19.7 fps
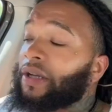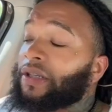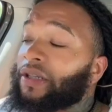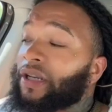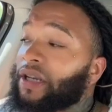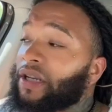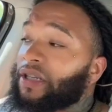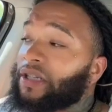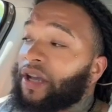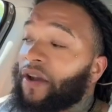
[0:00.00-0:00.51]
To the
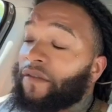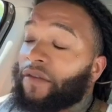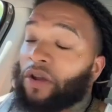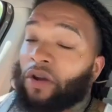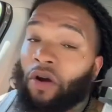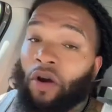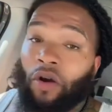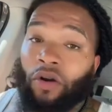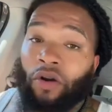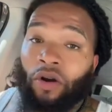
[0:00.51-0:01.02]

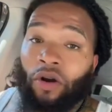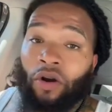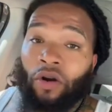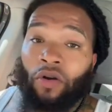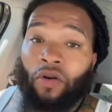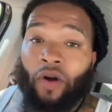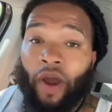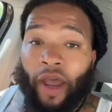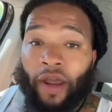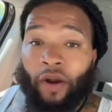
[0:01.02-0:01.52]
7-year-old girl who
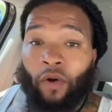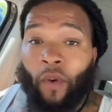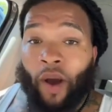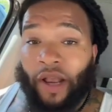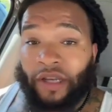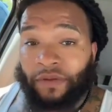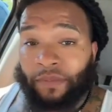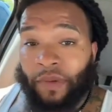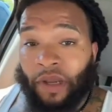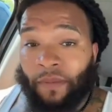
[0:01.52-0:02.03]
had to watch
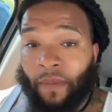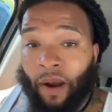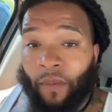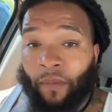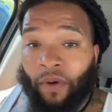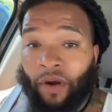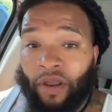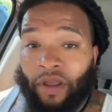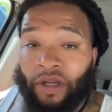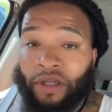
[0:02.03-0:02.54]
me and my
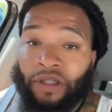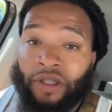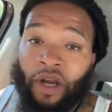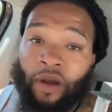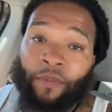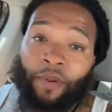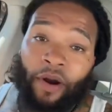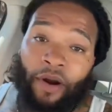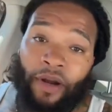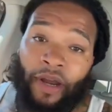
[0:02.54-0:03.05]
brothers jump
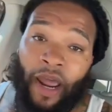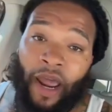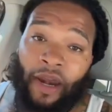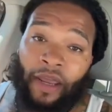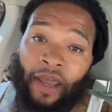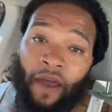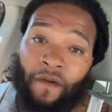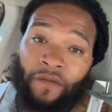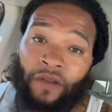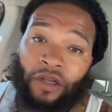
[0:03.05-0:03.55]
her daddy
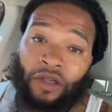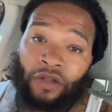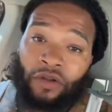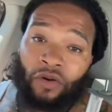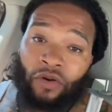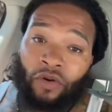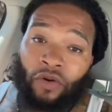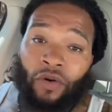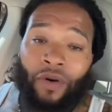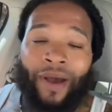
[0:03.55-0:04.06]
after
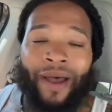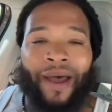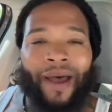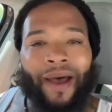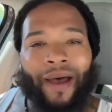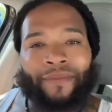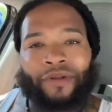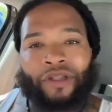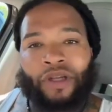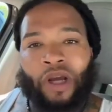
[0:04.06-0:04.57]
school, I'm
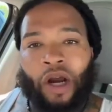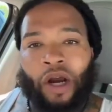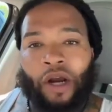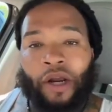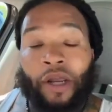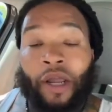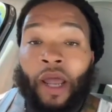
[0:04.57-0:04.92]
sorry.